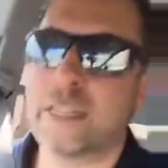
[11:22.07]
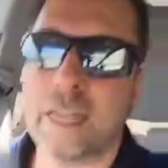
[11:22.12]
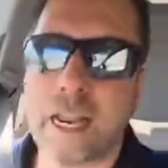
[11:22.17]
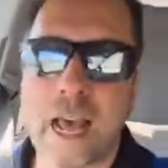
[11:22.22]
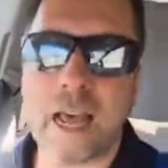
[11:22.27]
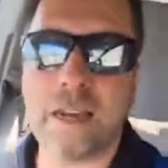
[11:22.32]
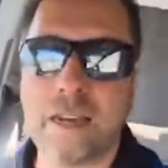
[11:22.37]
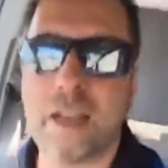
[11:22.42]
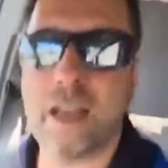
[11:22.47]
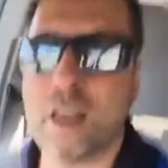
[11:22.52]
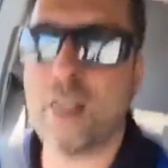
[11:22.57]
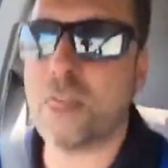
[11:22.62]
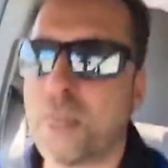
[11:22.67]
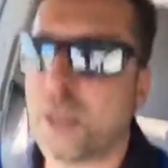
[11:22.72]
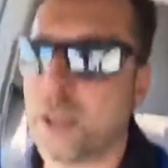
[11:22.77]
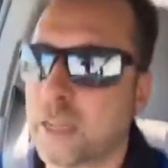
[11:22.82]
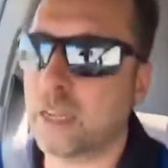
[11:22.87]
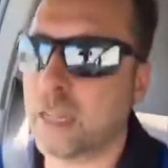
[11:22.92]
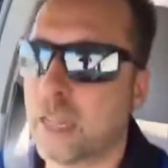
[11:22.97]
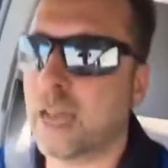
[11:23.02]
and that and the other
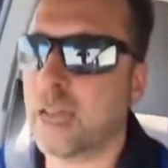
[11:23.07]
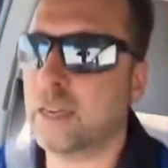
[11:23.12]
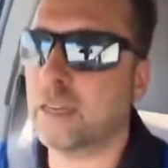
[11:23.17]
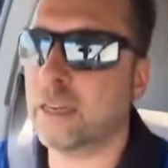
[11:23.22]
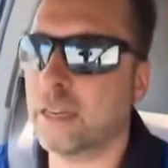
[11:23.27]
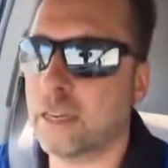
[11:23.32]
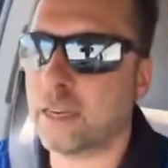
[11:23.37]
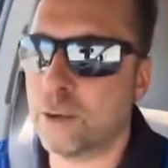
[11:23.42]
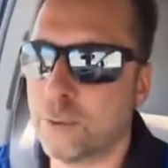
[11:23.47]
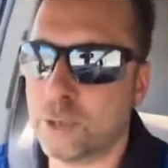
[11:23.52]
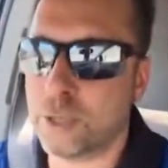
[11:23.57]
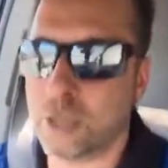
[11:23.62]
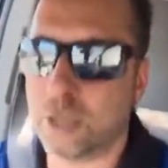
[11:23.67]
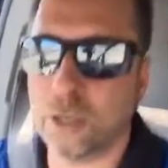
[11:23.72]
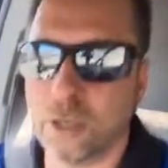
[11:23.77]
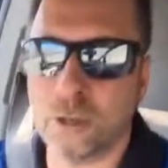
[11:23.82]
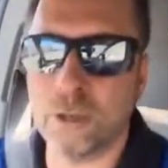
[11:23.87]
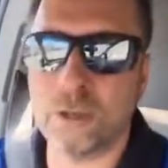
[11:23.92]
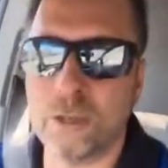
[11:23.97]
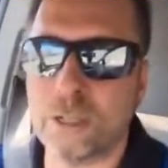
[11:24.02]
thing, that he was going
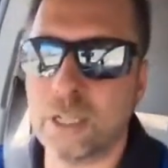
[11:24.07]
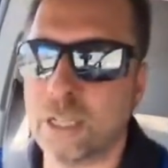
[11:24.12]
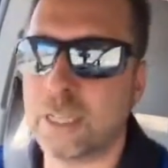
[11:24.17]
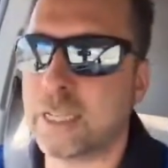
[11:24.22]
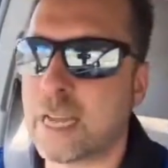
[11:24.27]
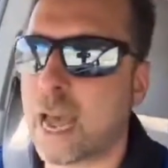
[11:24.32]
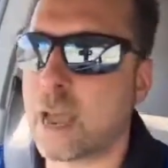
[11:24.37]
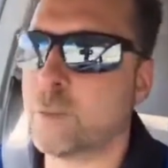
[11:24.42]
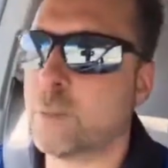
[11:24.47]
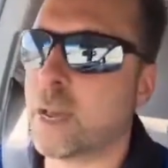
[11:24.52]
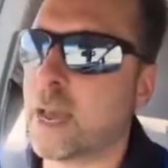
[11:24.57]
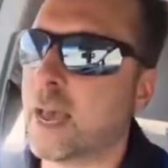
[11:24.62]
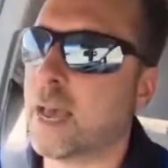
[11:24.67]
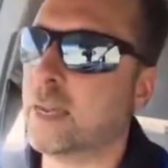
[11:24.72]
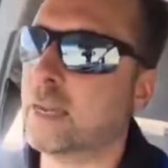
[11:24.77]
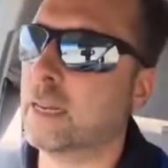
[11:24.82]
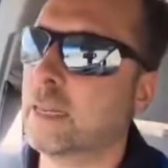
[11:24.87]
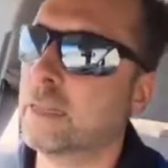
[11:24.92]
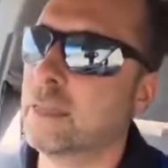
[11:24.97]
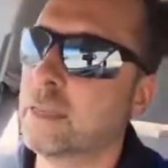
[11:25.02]
to lose his
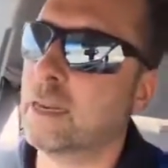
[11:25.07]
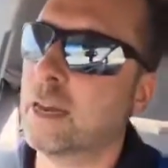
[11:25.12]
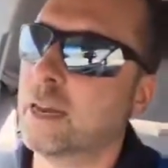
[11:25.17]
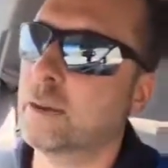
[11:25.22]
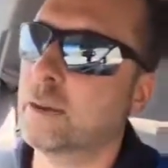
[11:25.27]
iPad. And